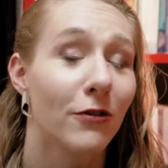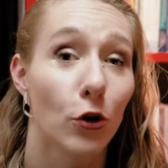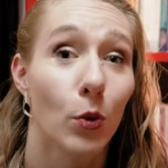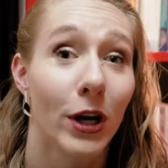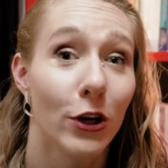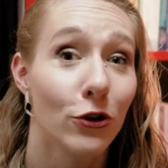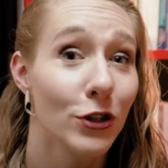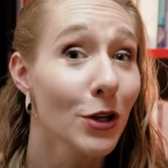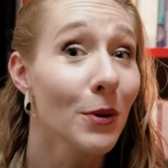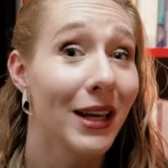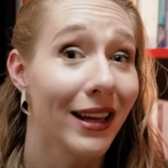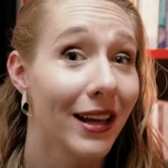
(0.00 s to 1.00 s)
for what you're
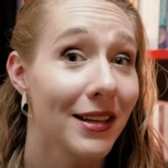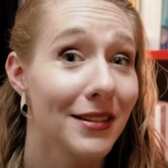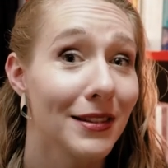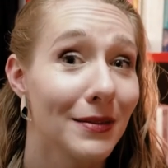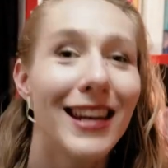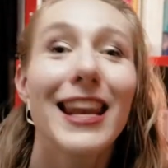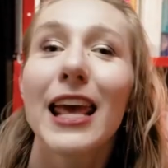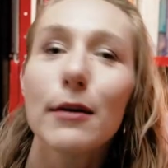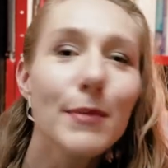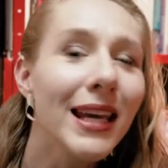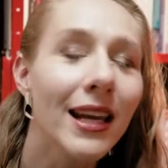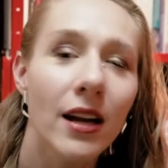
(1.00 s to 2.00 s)
doing is.
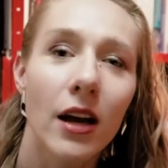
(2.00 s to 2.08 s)
Naming and